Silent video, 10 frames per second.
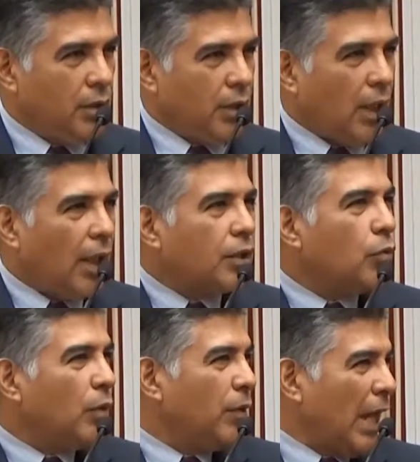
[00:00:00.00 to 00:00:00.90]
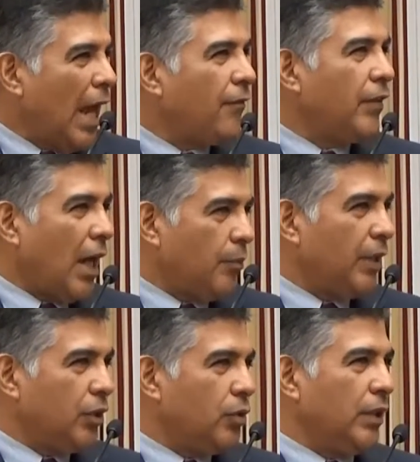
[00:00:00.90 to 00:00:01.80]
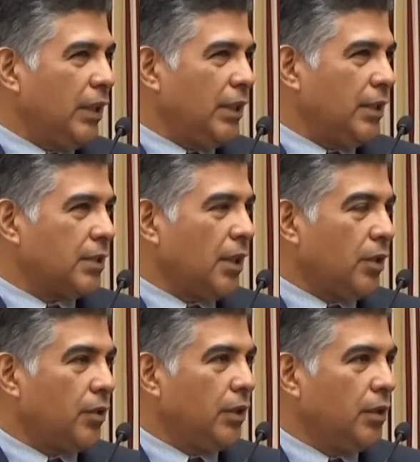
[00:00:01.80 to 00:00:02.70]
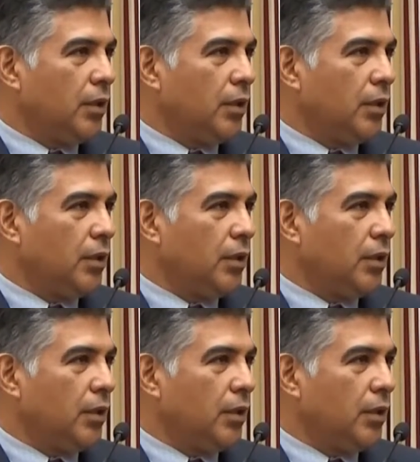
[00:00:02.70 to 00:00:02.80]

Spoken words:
Kind of like the way we have not been doing it in this country.